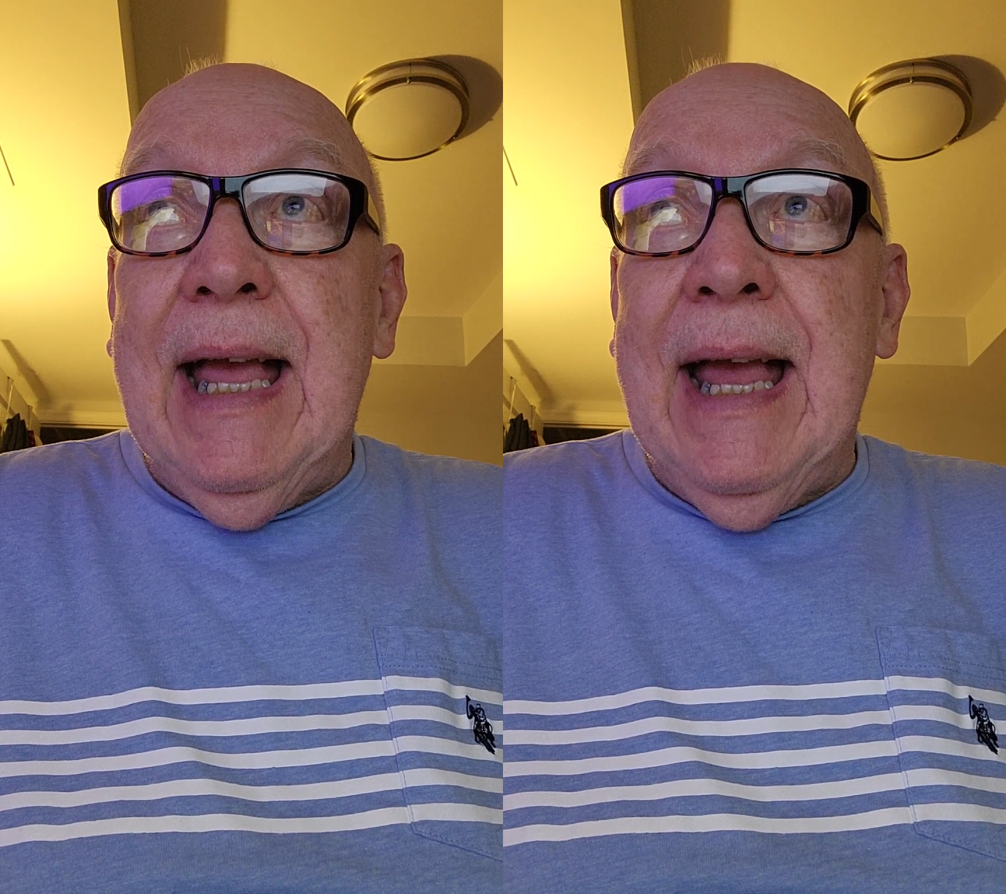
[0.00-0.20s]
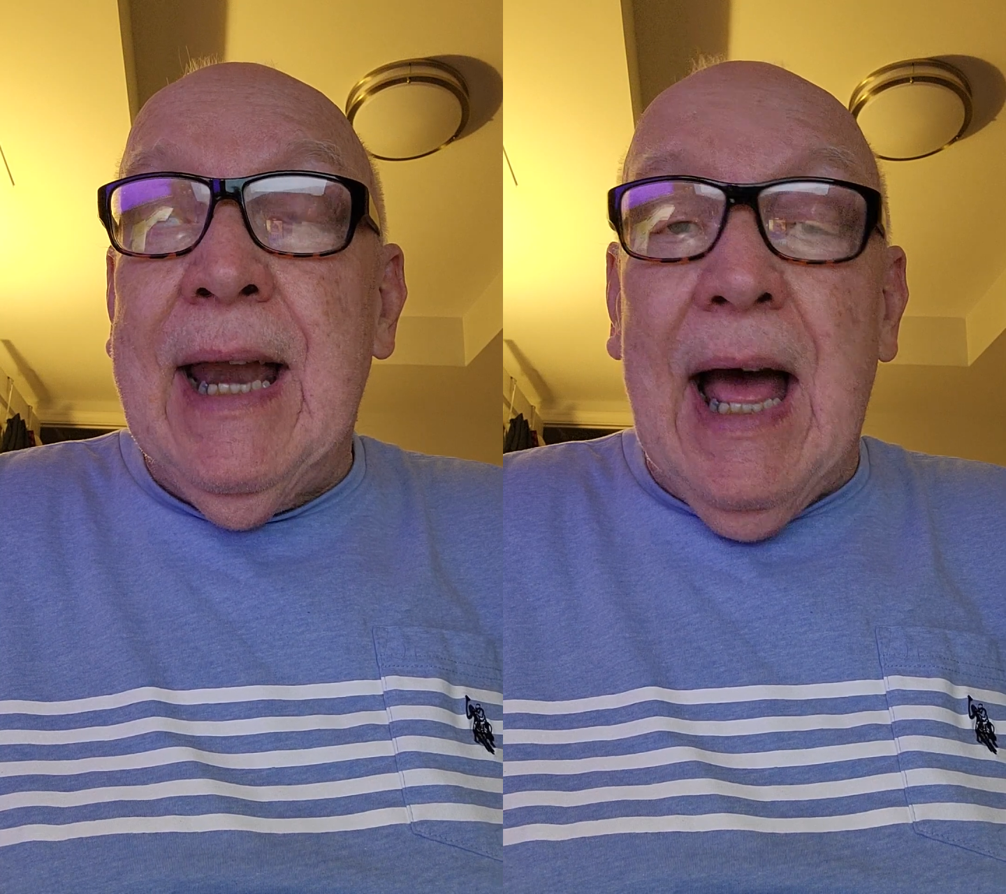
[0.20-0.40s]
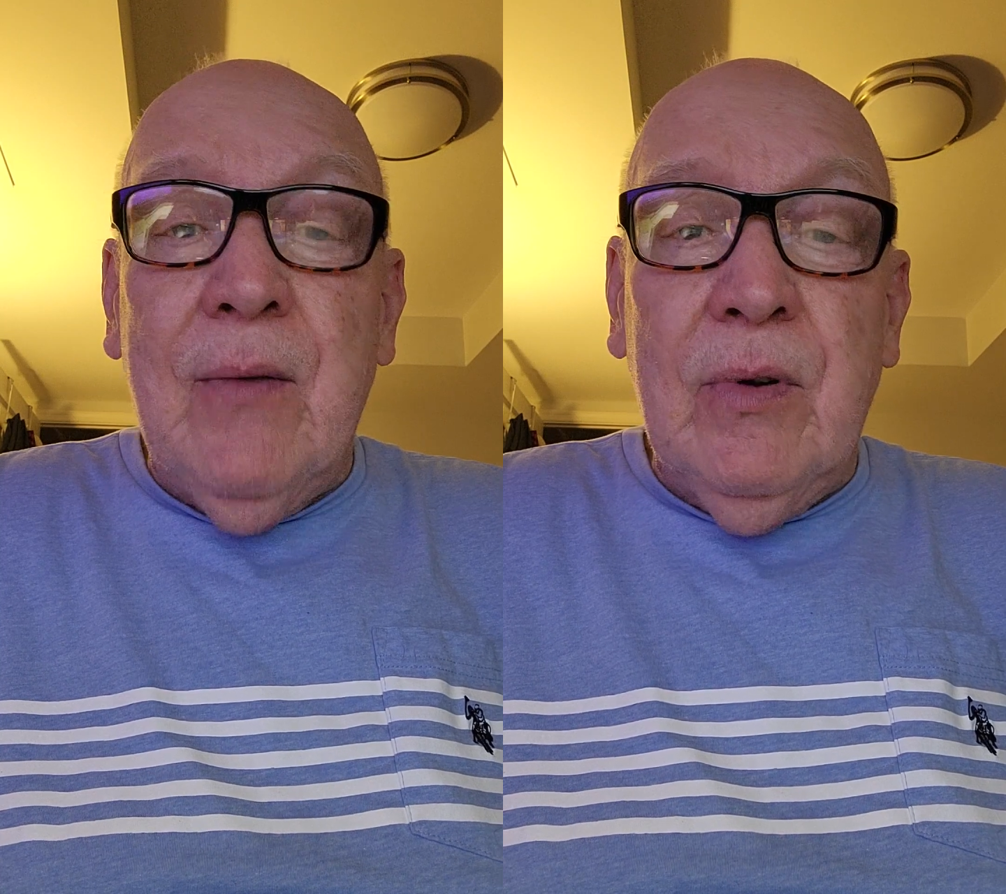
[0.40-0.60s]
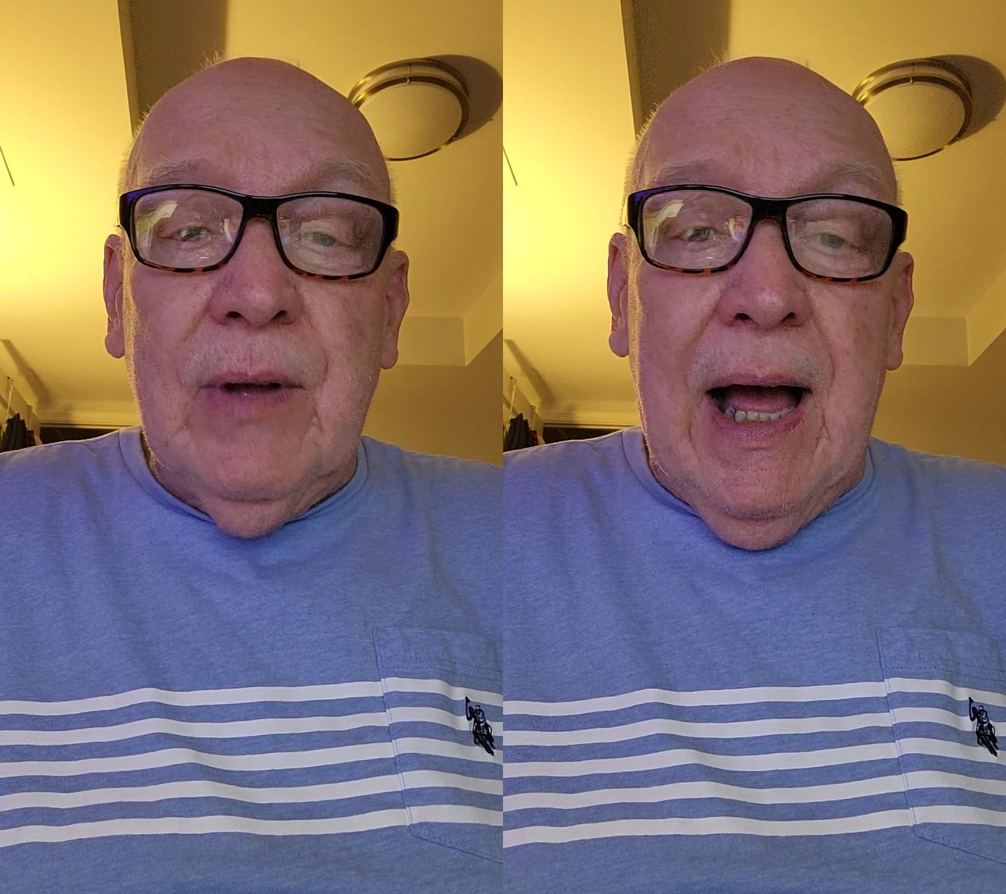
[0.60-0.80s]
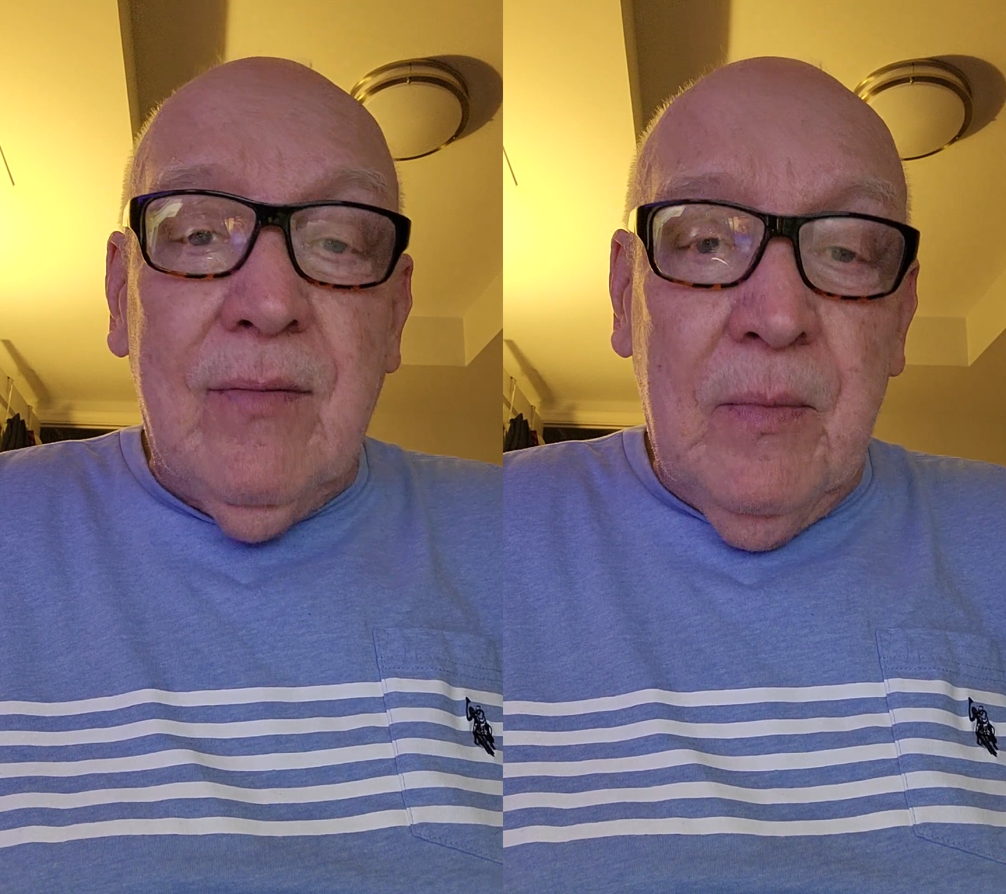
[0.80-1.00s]
and i
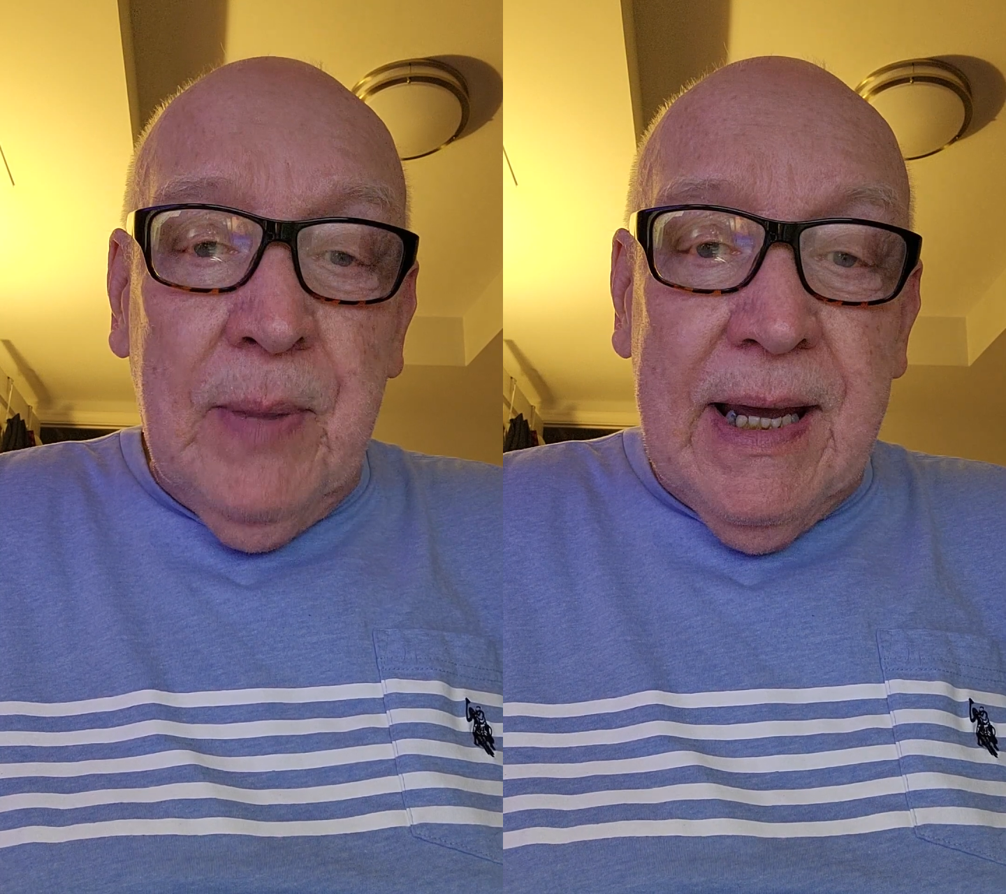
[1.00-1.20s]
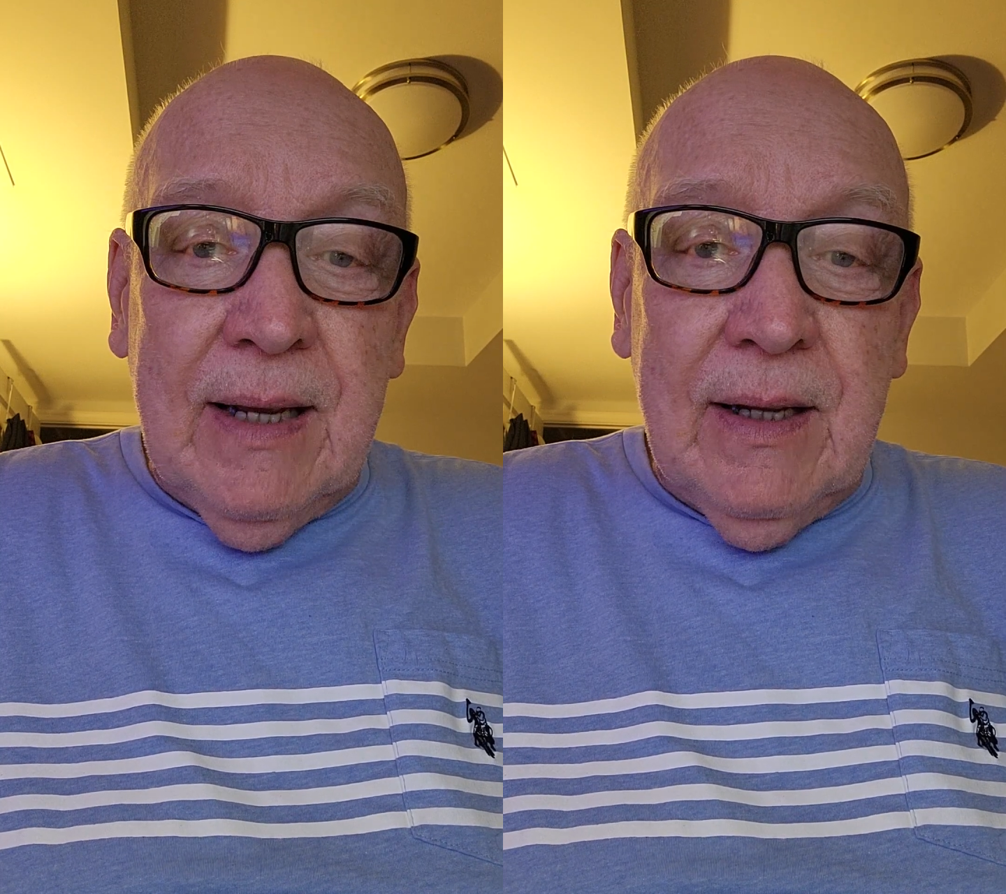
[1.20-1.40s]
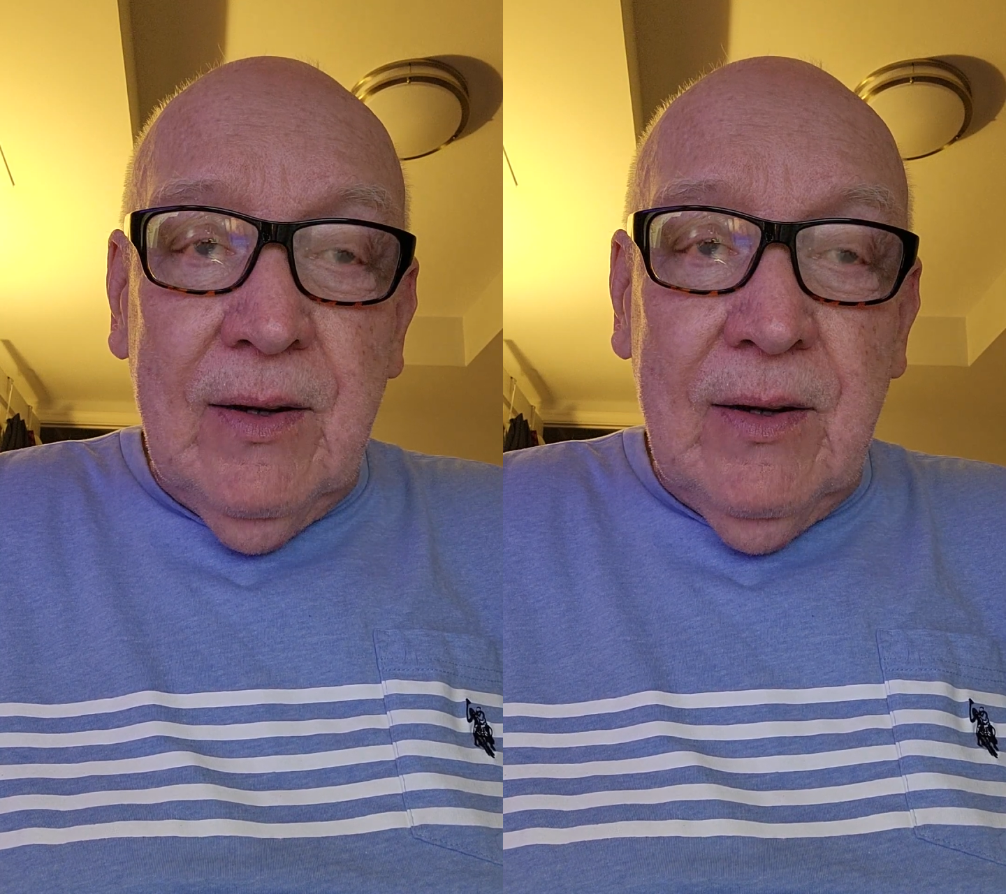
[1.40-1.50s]
will i will bake